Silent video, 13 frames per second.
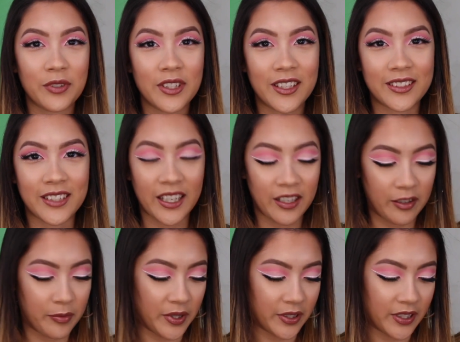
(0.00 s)
really
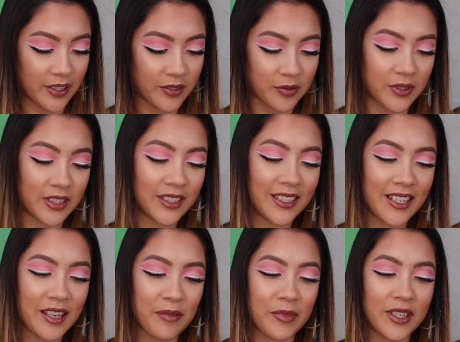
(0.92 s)
excited about this one
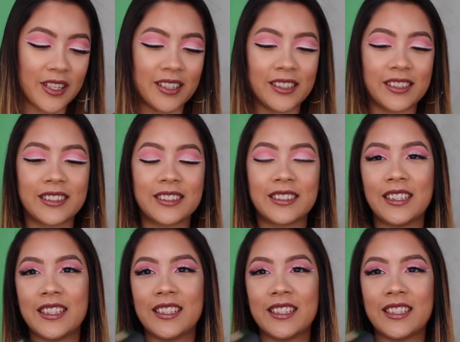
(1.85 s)
because